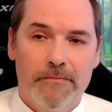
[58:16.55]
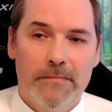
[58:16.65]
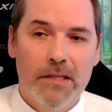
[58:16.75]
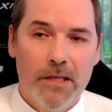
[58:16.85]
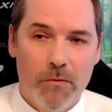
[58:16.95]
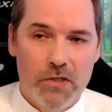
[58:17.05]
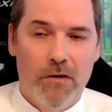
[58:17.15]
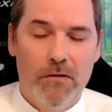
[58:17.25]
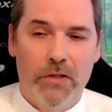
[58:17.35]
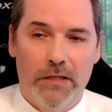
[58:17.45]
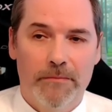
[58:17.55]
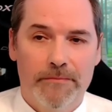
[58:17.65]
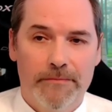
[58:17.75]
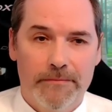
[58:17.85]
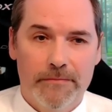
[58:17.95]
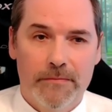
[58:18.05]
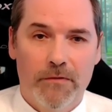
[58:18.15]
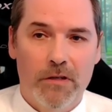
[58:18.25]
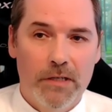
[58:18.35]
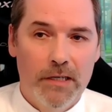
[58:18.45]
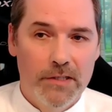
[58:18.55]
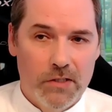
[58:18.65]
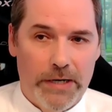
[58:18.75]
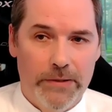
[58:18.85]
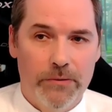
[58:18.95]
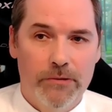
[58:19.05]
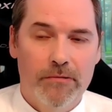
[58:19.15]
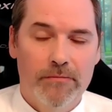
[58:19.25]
that he was holding from his childhood,